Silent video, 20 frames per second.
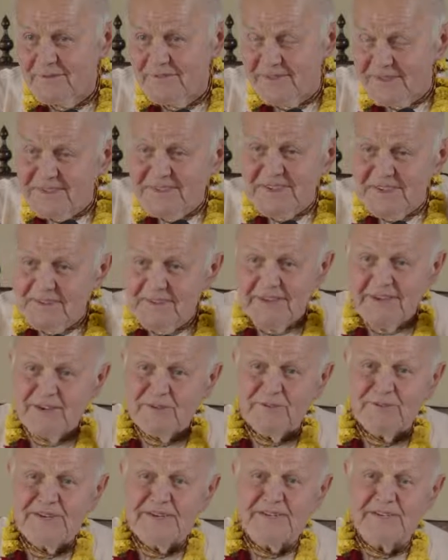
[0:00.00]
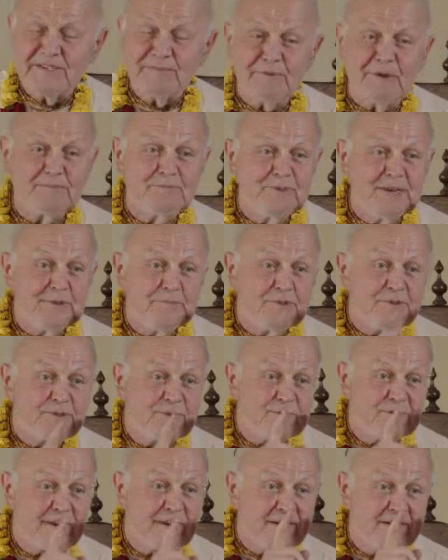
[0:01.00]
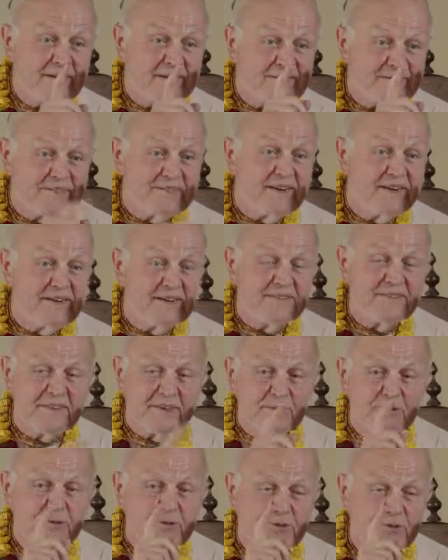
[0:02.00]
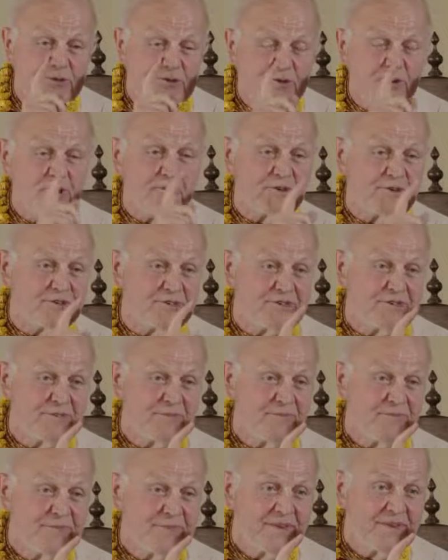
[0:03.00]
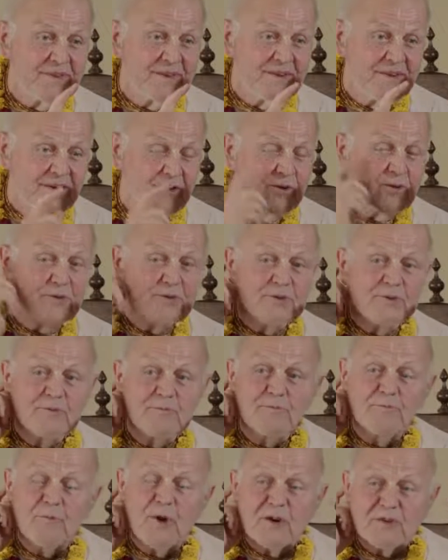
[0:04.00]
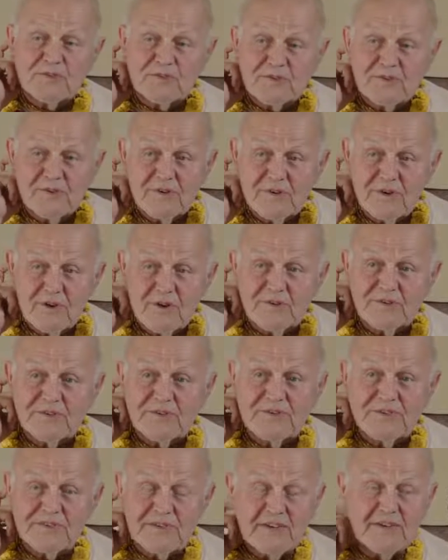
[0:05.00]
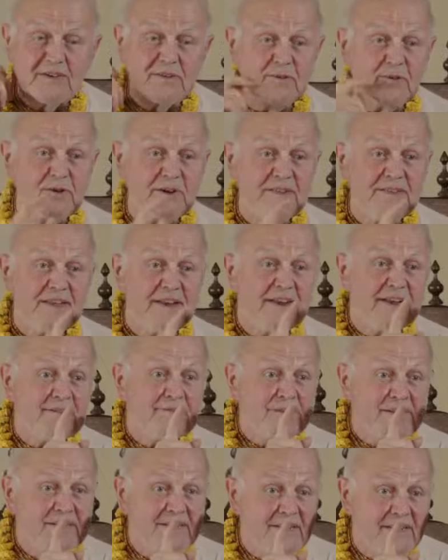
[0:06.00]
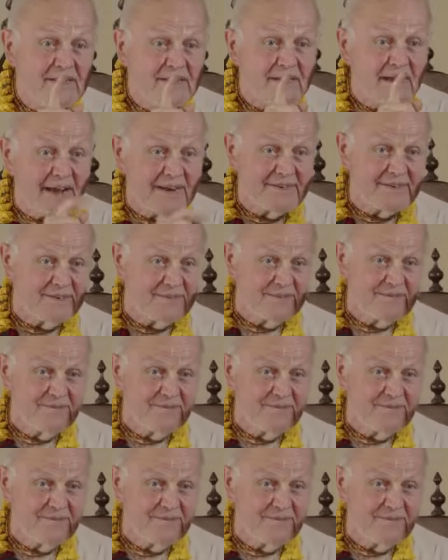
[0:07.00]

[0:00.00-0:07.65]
These are the ingredients, but people don't understand it. They go to church or the mosque or the synagogue, and they never hear that.